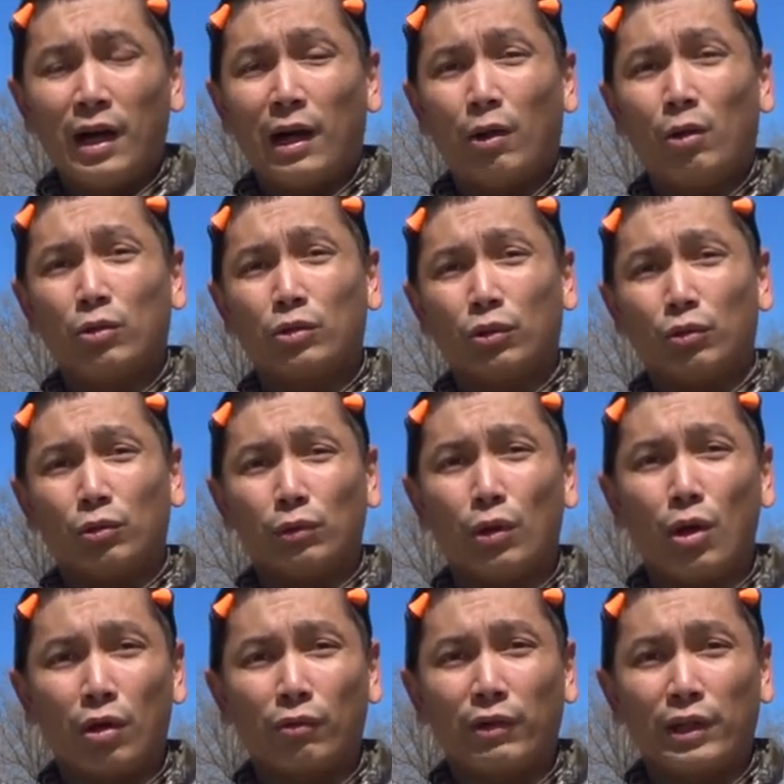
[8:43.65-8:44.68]
I also do
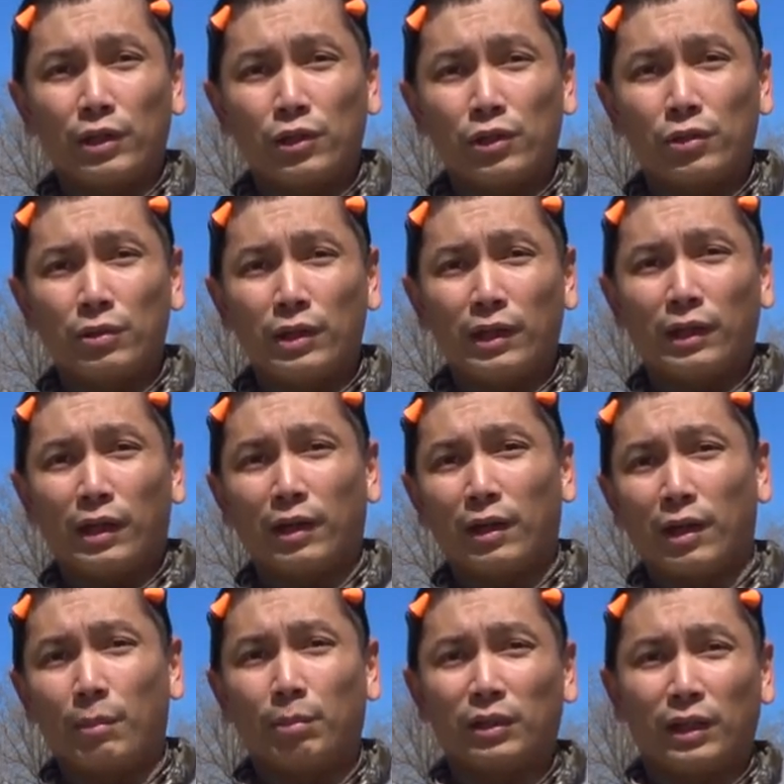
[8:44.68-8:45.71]
long range shooting and I
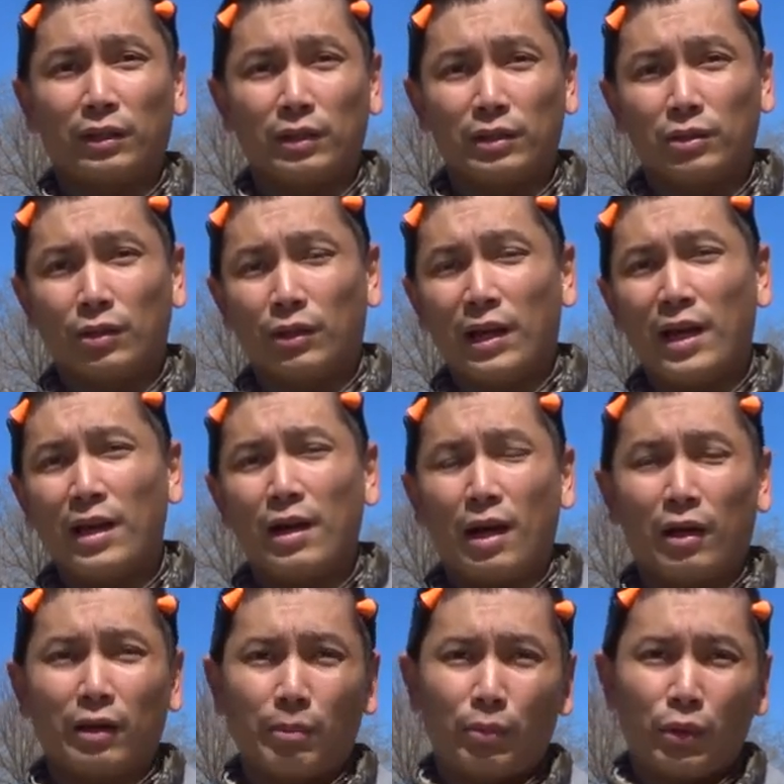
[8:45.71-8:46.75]
got a playlist on that.
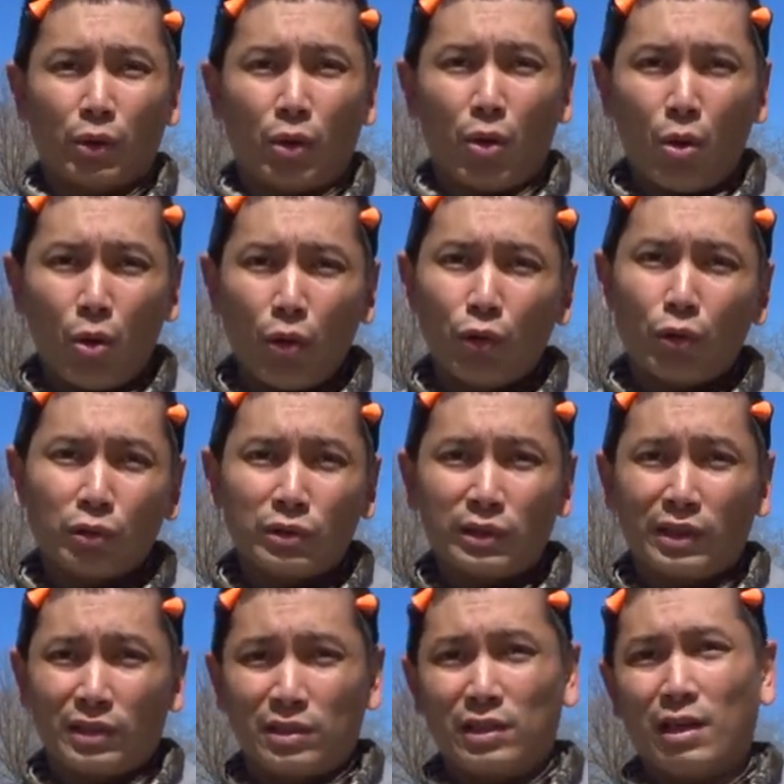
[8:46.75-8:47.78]
I'm gonna put all those
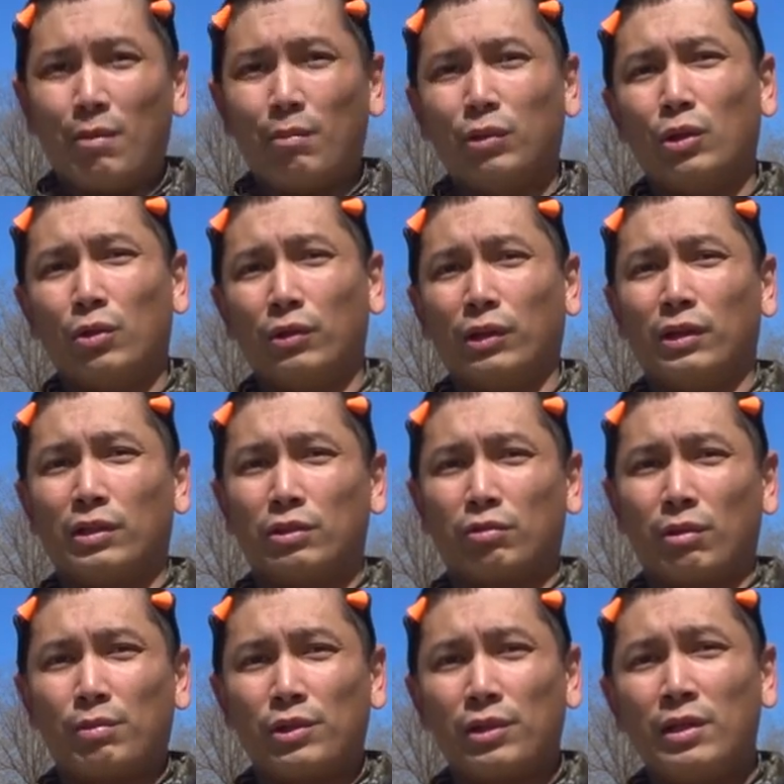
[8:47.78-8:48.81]
things down below in the
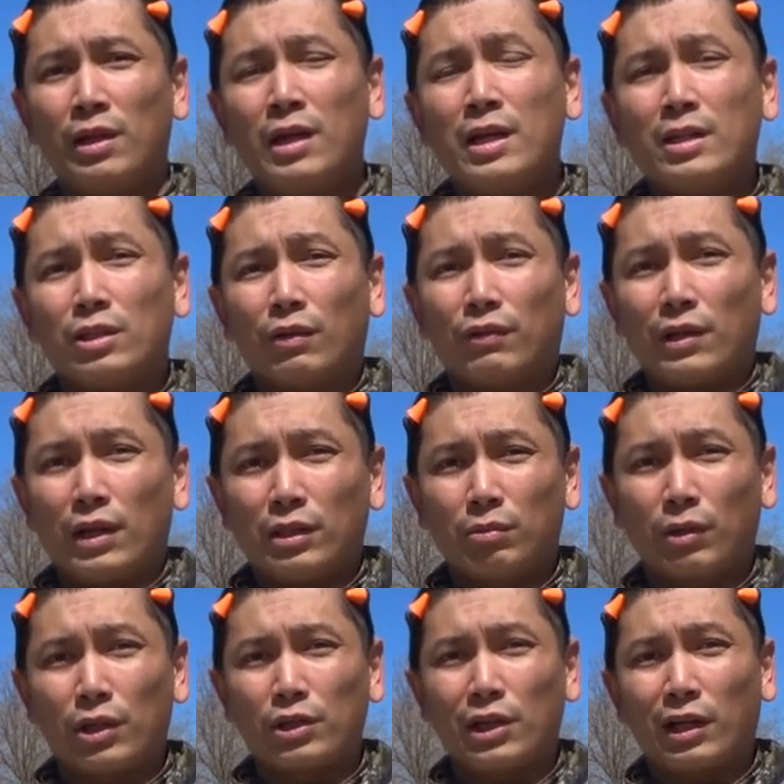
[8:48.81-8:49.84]
description. So if you guys
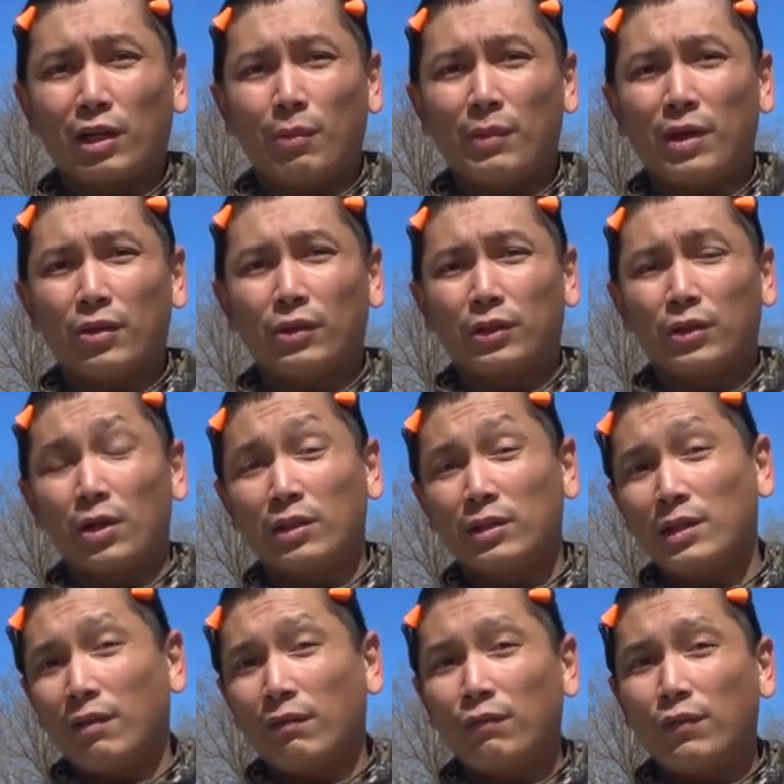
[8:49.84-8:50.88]
wanna check out my other
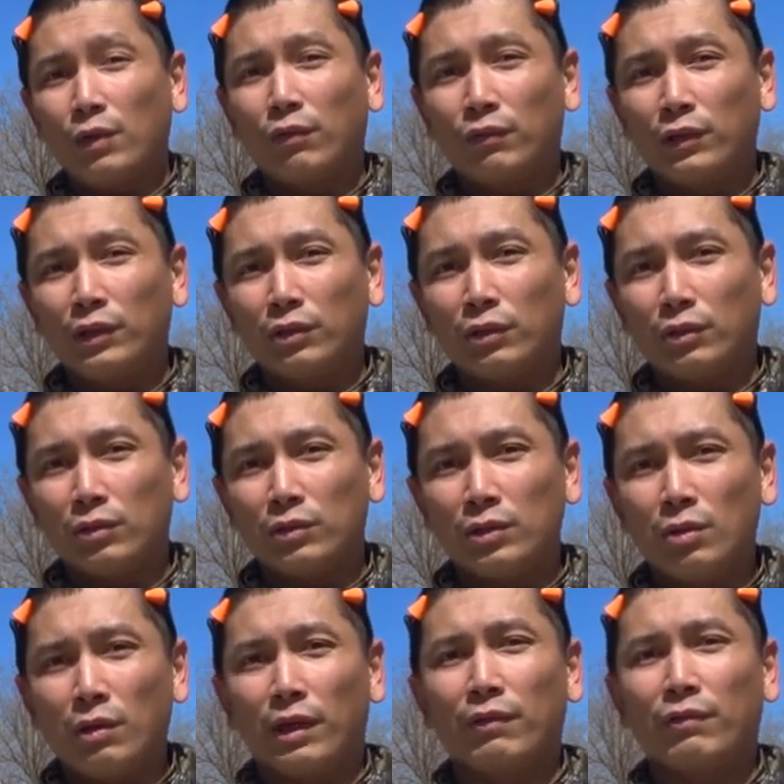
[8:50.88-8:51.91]
content, feel free to do
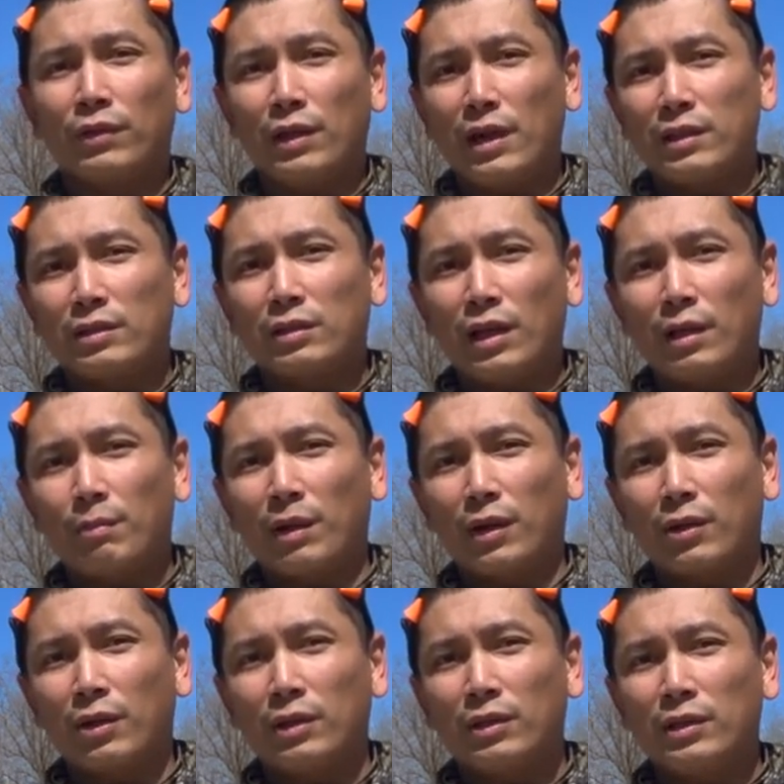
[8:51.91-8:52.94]
so. And if you guys like my
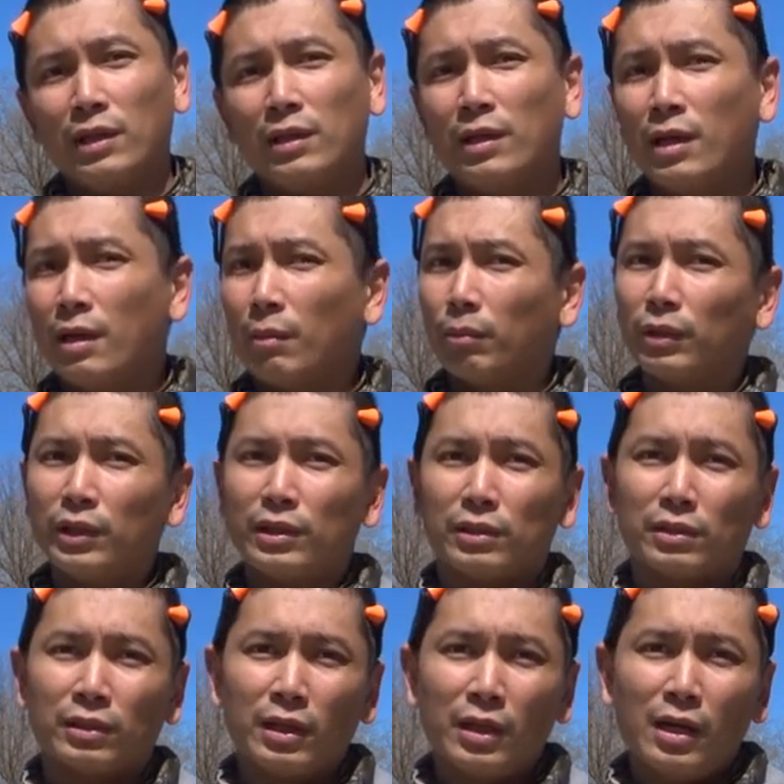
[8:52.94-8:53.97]
content,
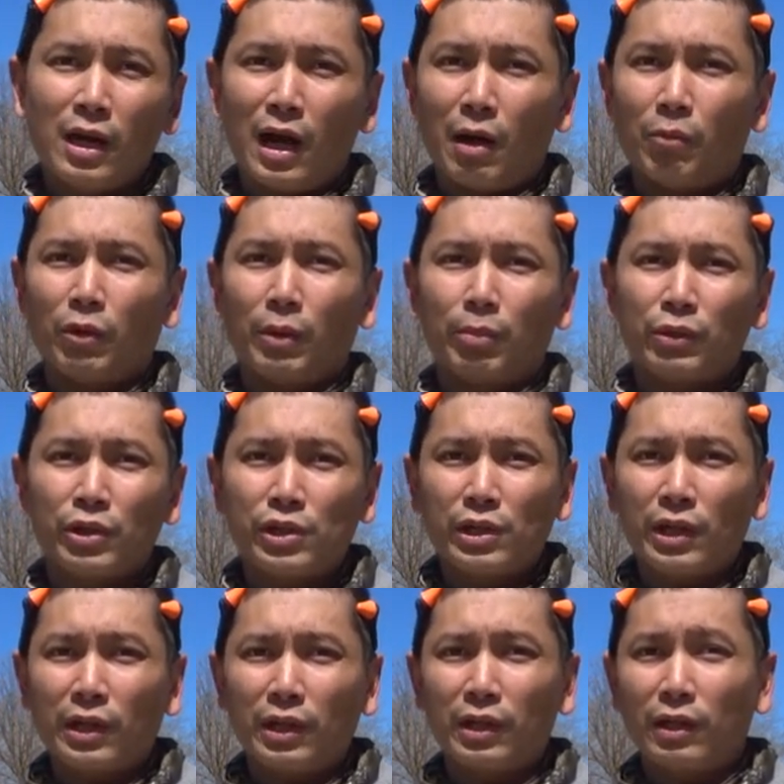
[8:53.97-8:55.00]
please, I would
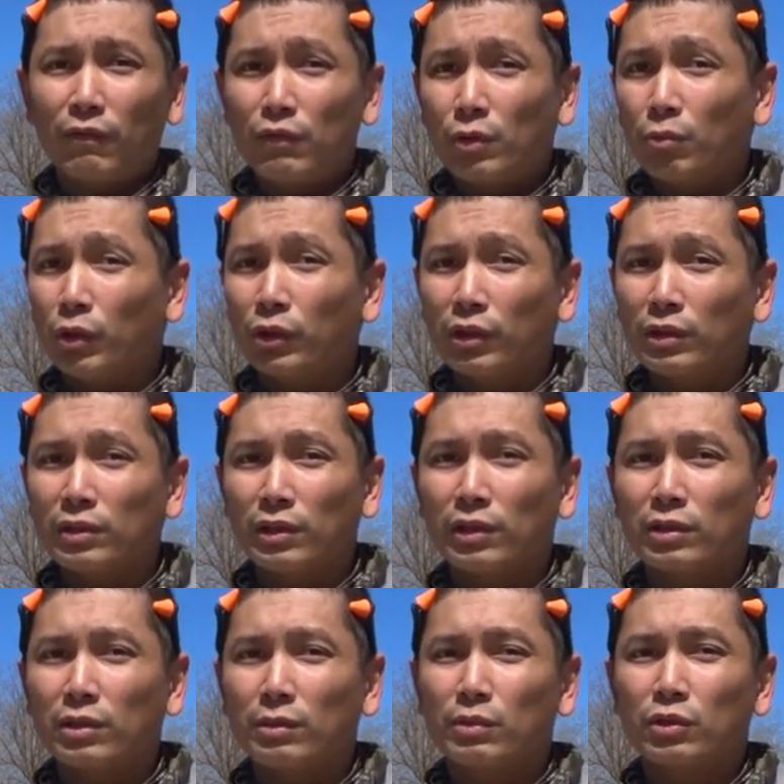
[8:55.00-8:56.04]
appreciate it if you would
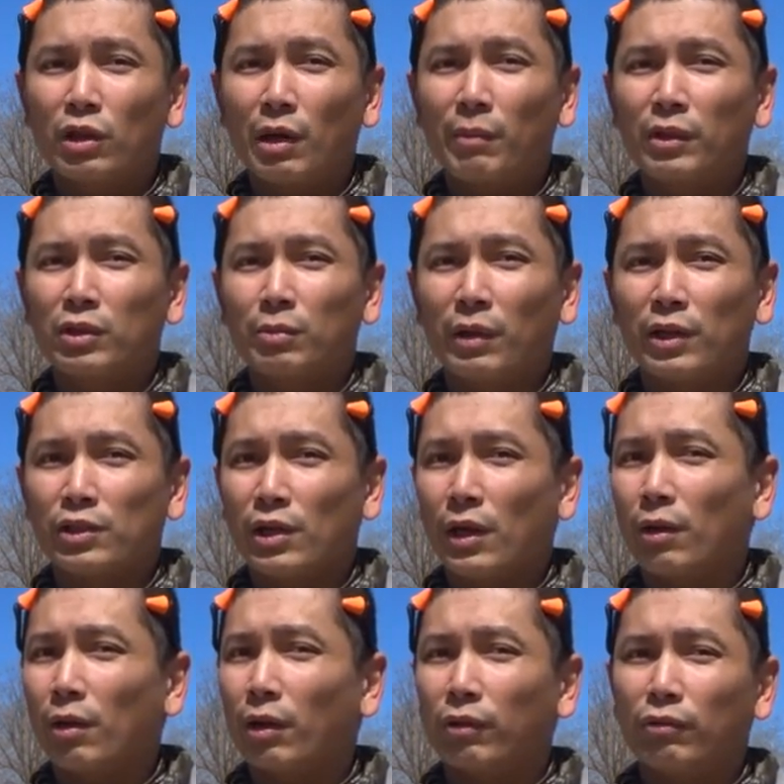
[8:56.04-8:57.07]
consider subscribing to my
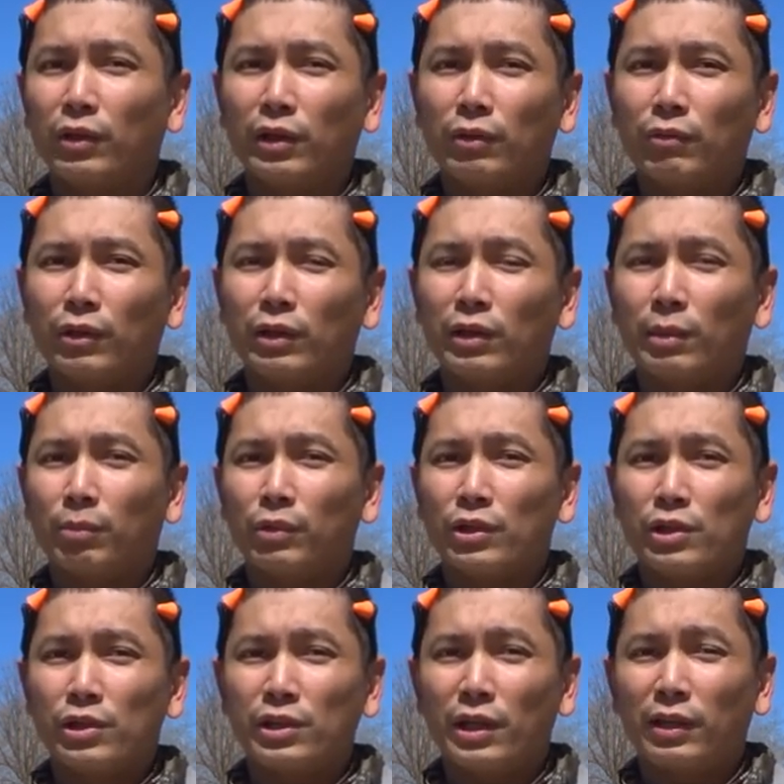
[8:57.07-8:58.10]
channel. I'd really, really
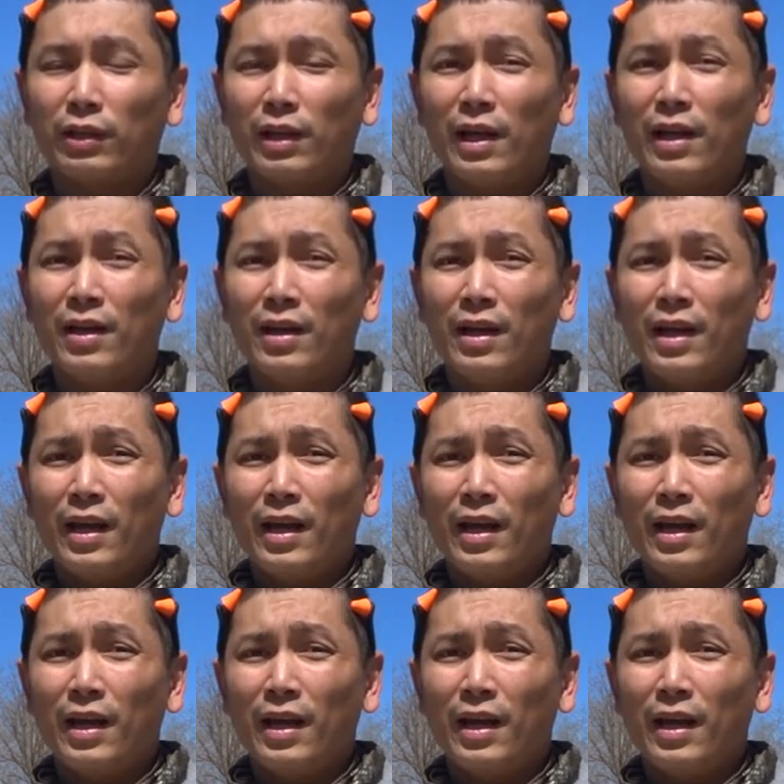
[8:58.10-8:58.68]
appreciate that.